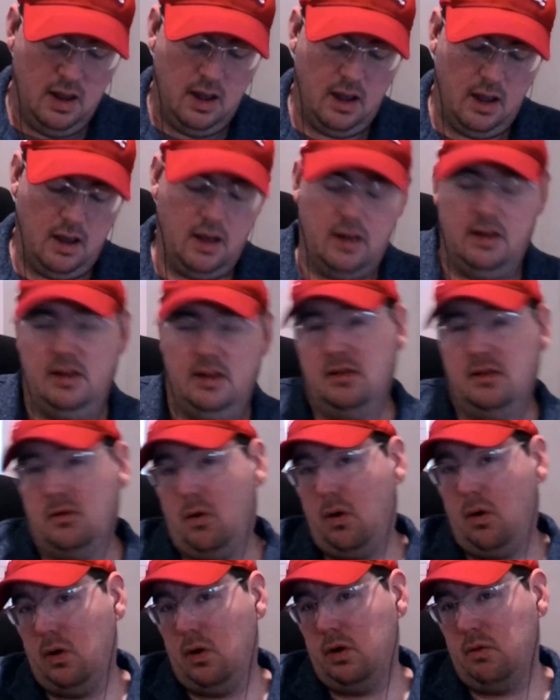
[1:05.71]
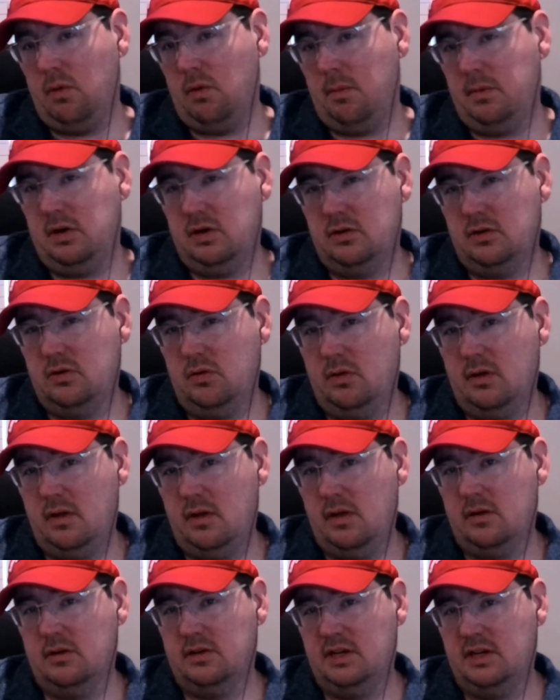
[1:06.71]
Uh, and Or do you want me to do
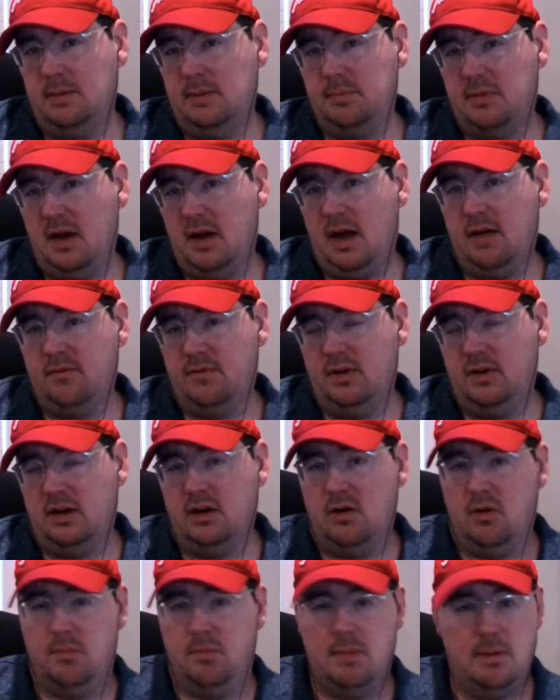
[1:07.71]
another deep dive video?